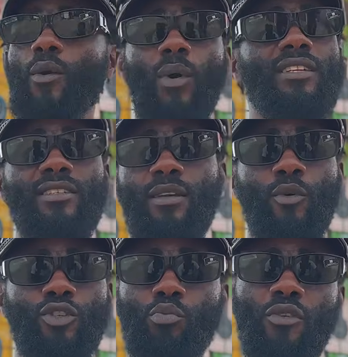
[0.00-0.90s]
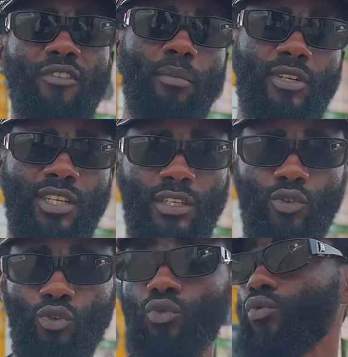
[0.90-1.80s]
what is the most movable thing
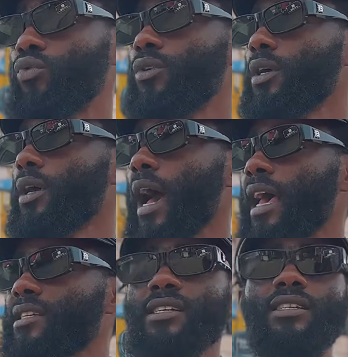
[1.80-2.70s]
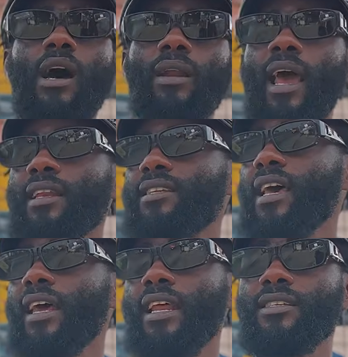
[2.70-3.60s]
to do? I sit down, I
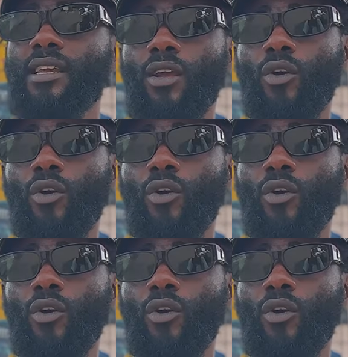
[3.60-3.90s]
decide, I say